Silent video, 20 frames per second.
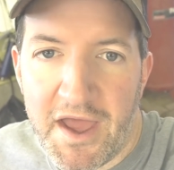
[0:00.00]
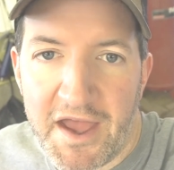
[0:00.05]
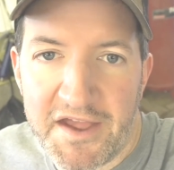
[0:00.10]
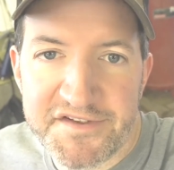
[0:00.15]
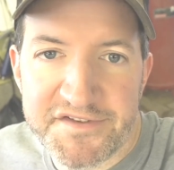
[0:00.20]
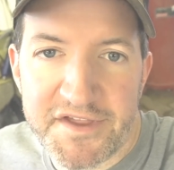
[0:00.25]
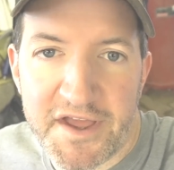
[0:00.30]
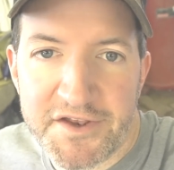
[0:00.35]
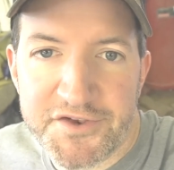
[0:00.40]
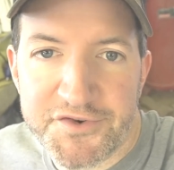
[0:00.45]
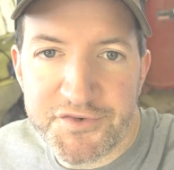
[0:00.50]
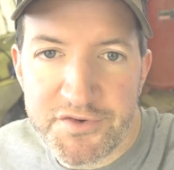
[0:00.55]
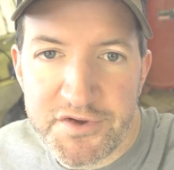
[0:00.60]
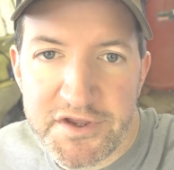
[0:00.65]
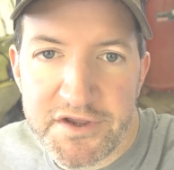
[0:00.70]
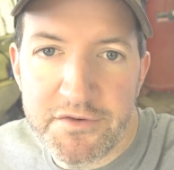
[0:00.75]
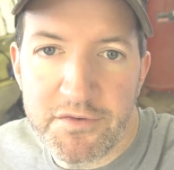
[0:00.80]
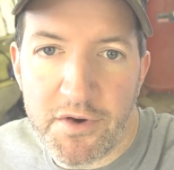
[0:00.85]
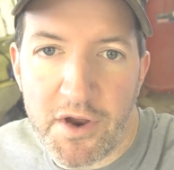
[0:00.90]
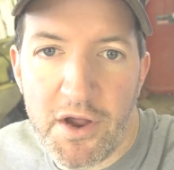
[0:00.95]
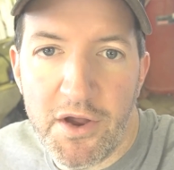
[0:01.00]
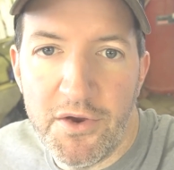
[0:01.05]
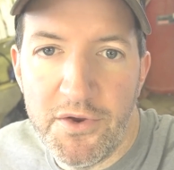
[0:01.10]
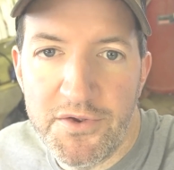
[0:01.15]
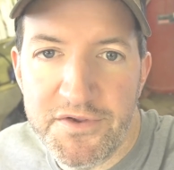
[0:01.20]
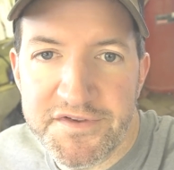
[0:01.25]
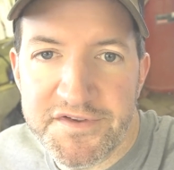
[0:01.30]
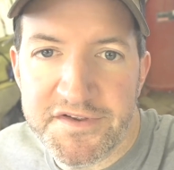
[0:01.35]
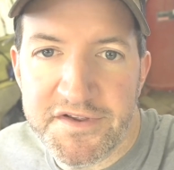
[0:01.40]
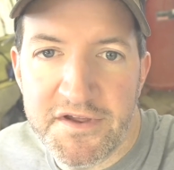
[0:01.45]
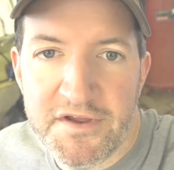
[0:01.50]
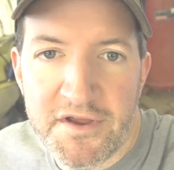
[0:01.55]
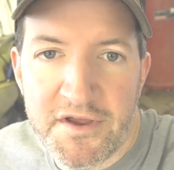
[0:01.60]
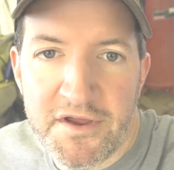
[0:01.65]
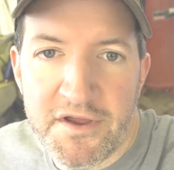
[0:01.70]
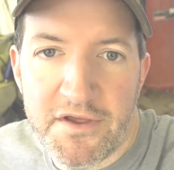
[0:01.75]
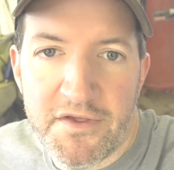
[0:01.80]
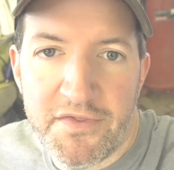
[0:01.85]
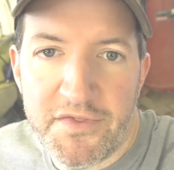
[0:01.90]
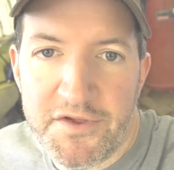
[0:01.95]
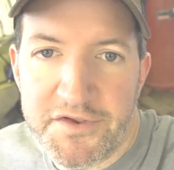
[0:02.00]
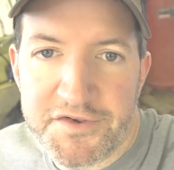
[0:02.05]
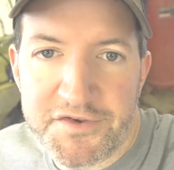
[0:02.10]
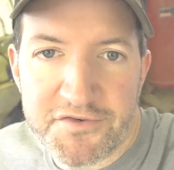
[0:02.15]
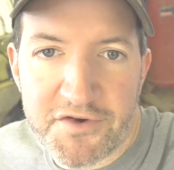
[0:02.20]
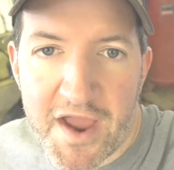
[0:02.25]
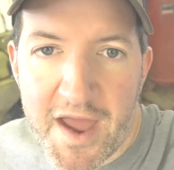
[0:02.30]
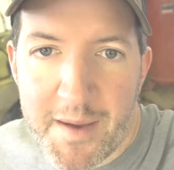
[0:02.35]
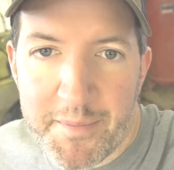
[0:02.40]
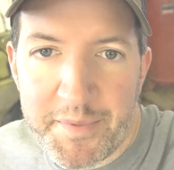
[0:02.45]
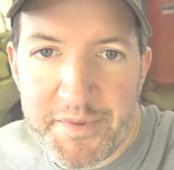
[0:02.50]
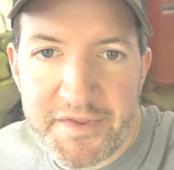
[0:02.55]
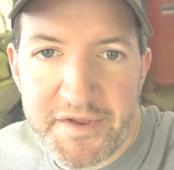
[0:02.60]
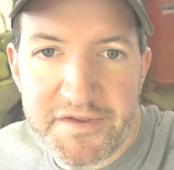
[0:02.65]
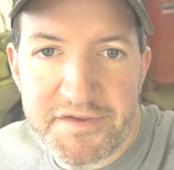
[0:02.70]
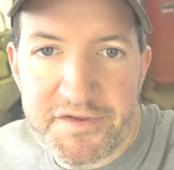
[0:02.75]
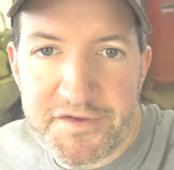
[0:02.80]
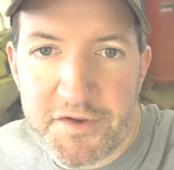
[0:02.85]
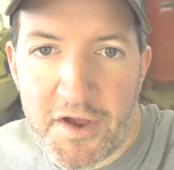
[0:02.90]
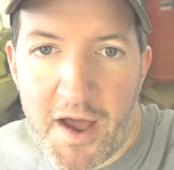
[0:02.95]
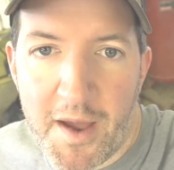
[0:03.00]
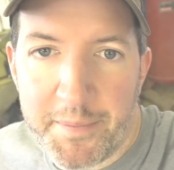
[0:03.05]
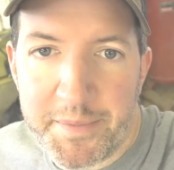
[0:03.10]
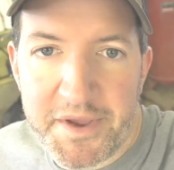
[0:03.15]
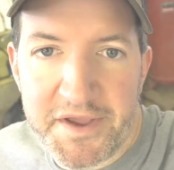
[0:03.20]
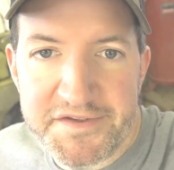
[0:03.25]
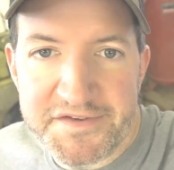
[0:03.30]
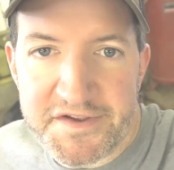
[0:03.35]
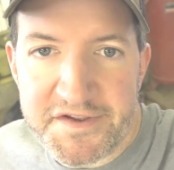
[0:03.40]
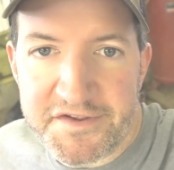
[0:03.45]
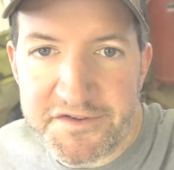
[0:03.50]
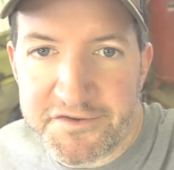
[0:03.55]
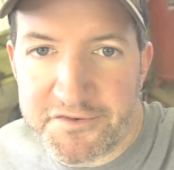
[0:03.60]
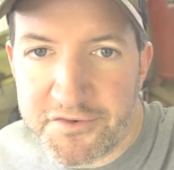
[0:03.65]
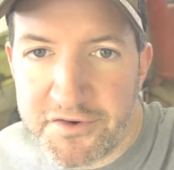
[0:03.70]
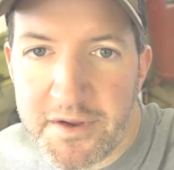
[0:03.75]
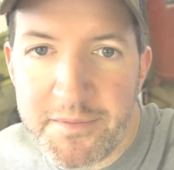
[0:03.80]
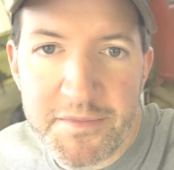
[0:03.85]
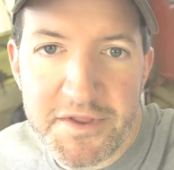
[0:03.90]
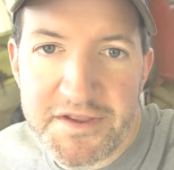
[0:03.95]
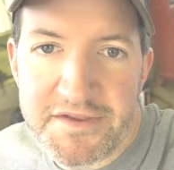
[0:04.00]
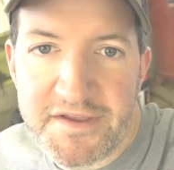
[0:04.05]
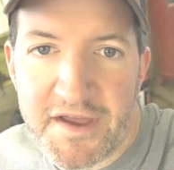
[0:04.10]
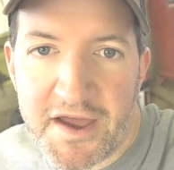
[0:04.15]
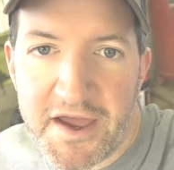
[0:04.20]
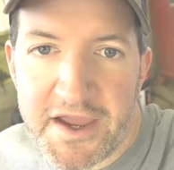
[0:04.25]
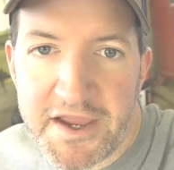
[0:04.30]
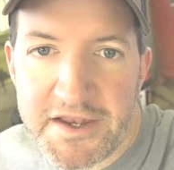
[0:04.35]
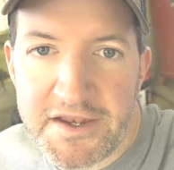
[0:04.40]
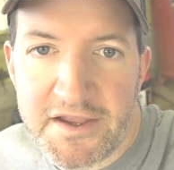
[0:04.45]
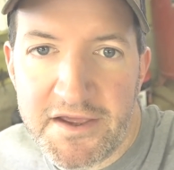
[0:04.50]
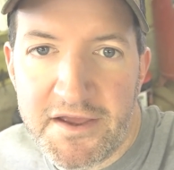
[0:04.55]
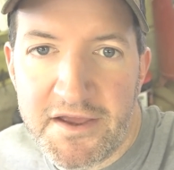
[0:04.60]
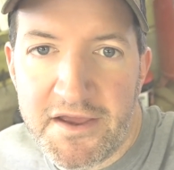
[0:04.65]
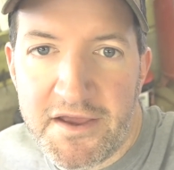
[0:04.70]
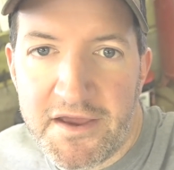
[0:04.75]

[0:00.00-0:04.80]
as tree grows, the strap at the top gets extremely tight,